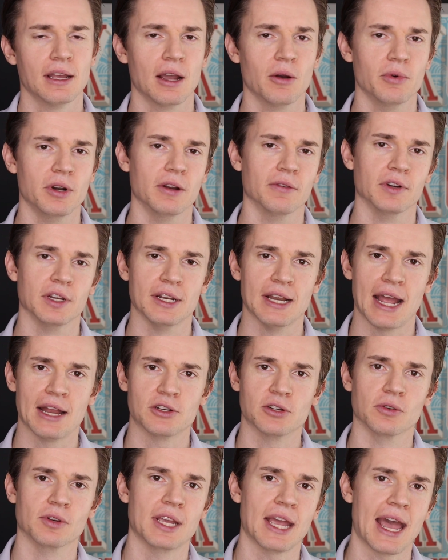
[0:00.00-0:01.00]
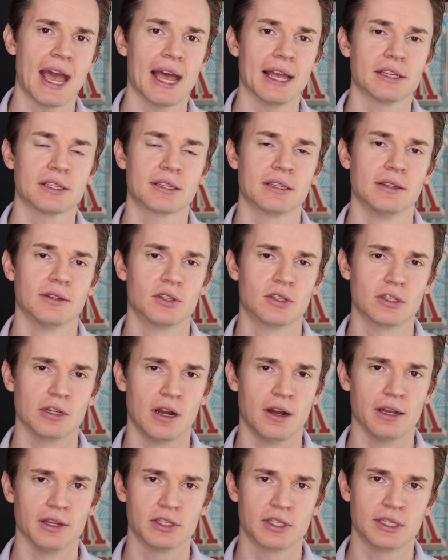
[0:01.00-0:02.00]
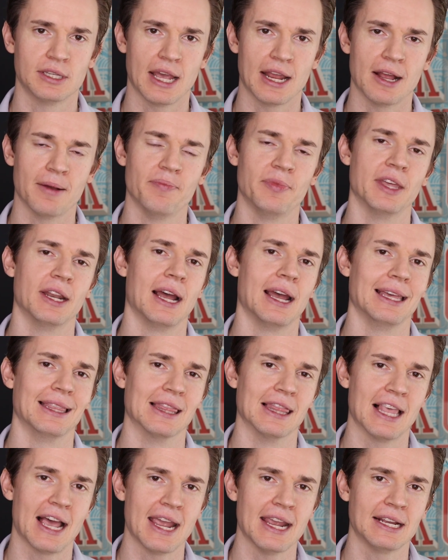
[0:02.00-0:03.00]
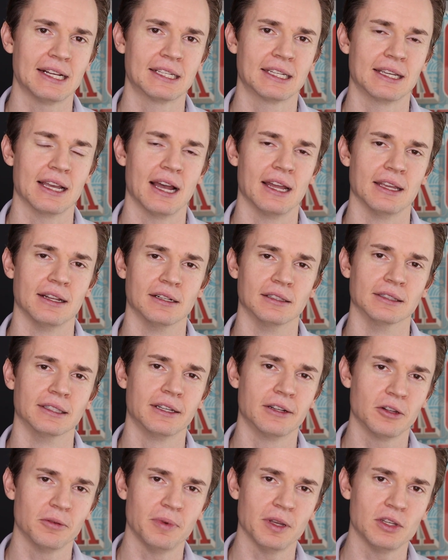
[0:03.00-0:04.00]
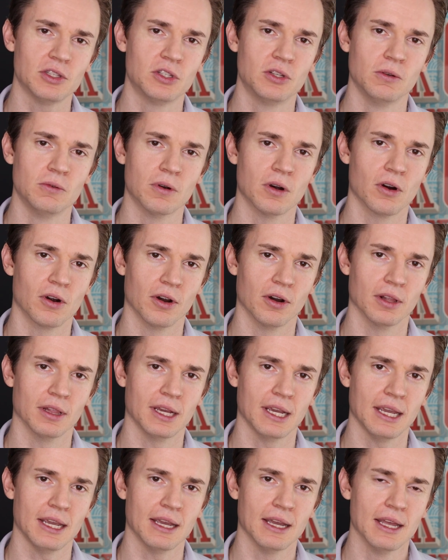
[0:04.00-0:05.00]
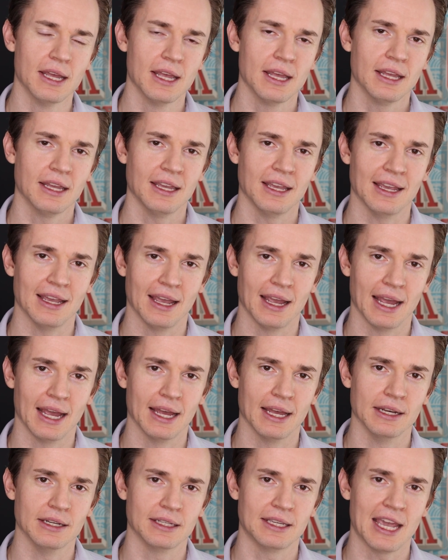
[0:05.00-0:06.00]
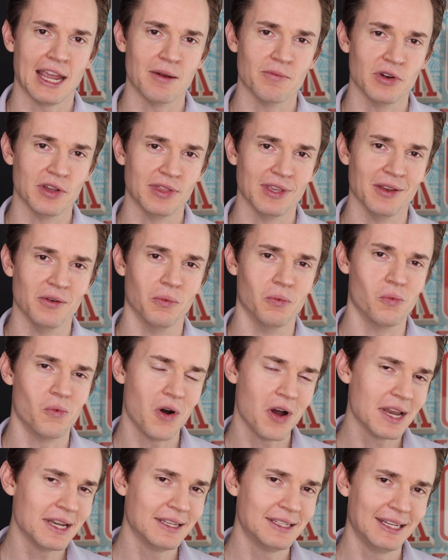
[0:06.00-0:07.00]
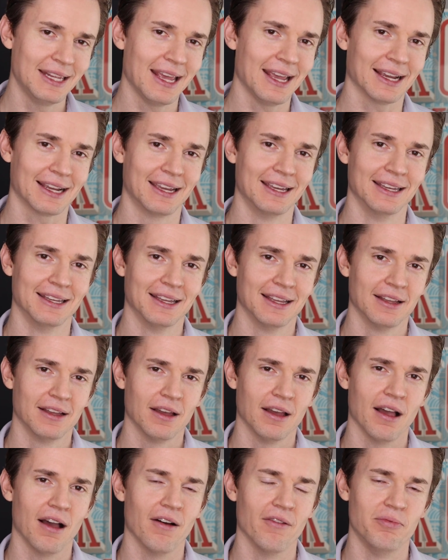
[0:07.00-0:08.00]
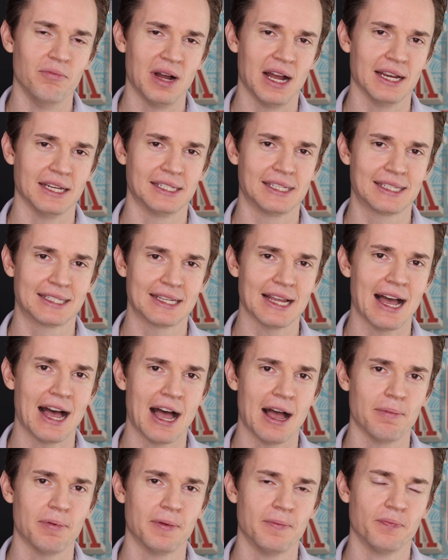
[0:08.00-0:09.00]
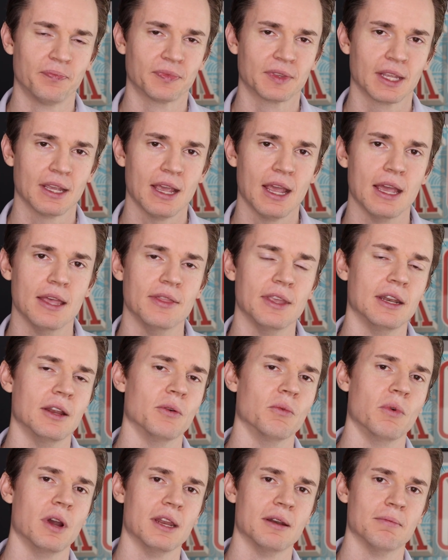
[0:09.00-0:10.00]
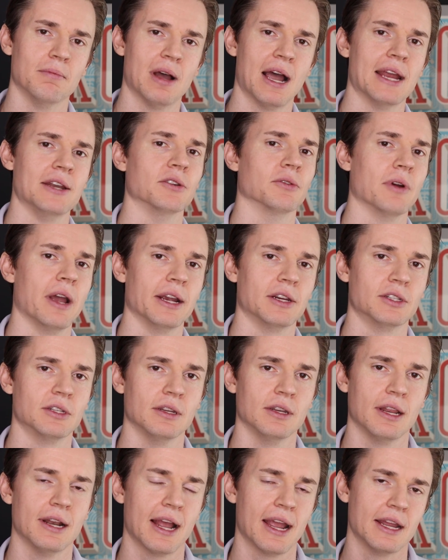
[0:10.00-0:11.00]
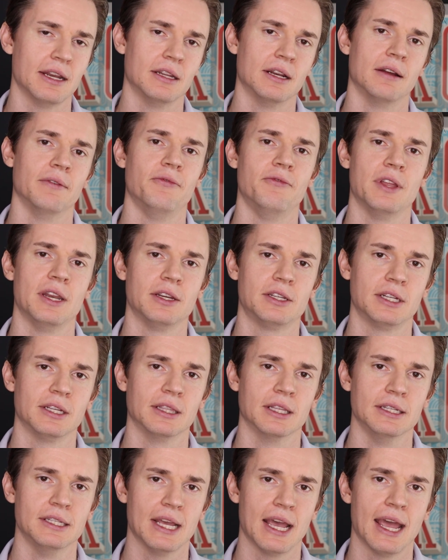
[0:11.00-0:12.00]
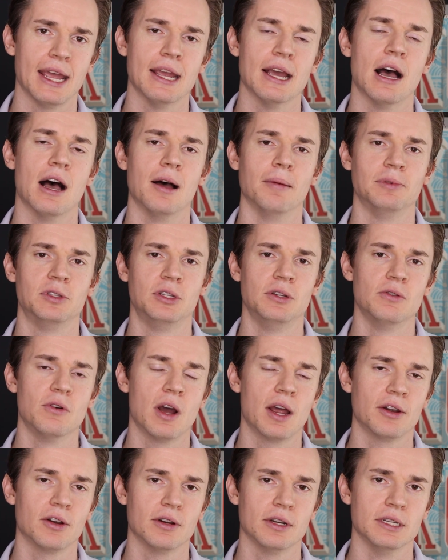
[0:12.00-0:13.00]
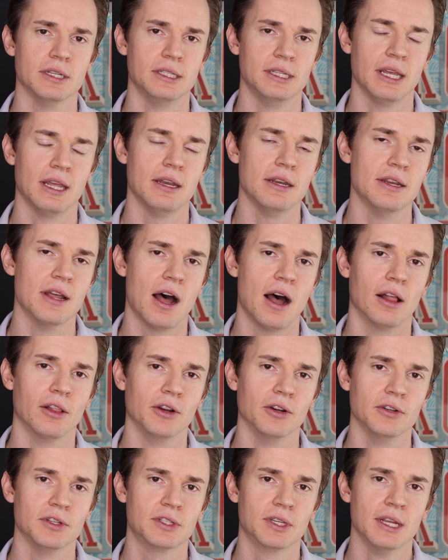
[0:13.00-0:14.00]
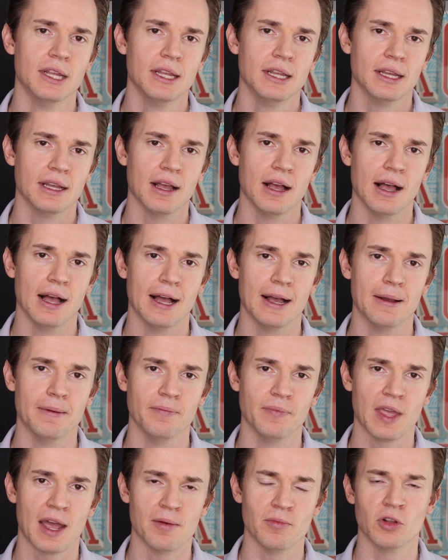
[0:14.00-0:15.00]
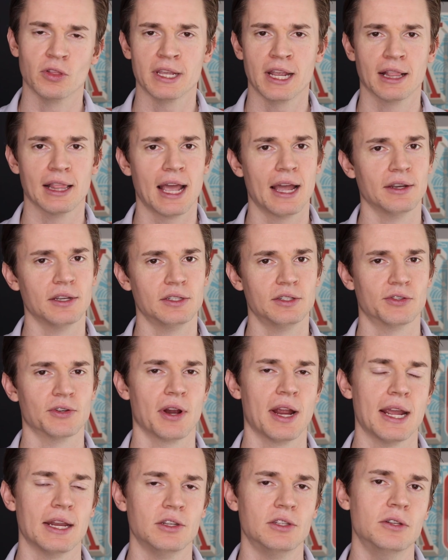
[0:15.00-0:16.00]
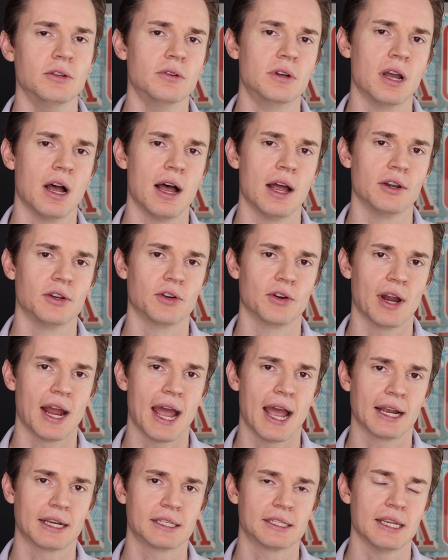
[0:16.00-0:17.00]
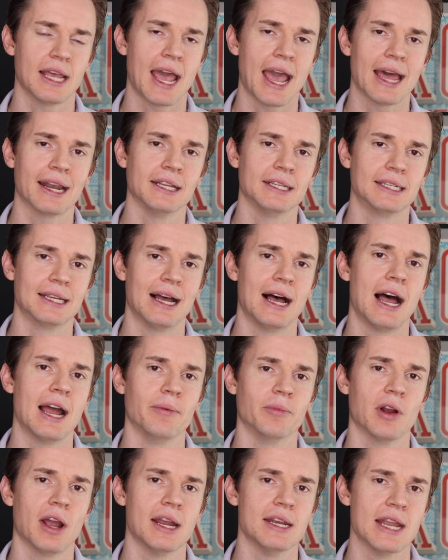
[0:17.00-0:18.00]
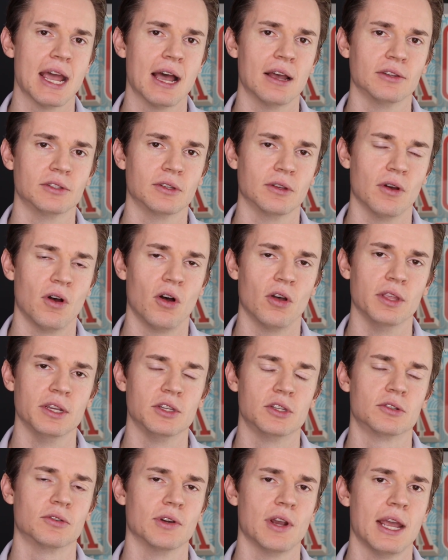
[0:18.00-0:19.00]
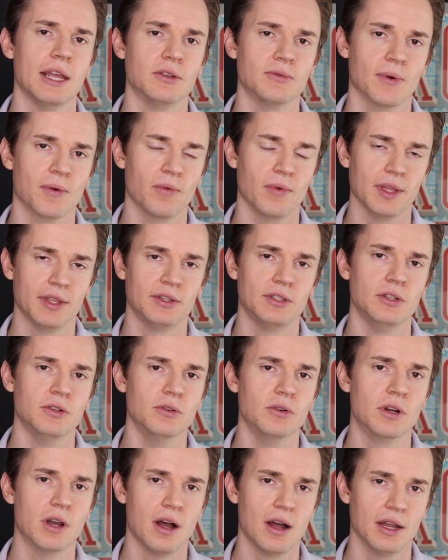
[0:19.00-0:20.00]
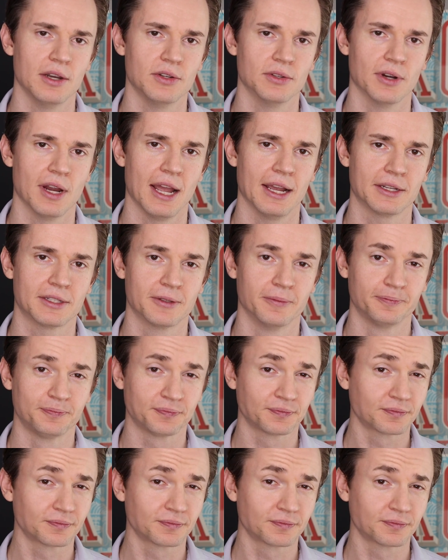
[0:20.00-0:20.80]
I went over to natural gas, saw a setup that I liked, got in a little bit too early, and came within one tick of my stop, and then it went in my direction, and I ended up finishing the day up $210. I'm only allowed to trade 2 contracts at a time right now, so all these trades were with 2 contracts.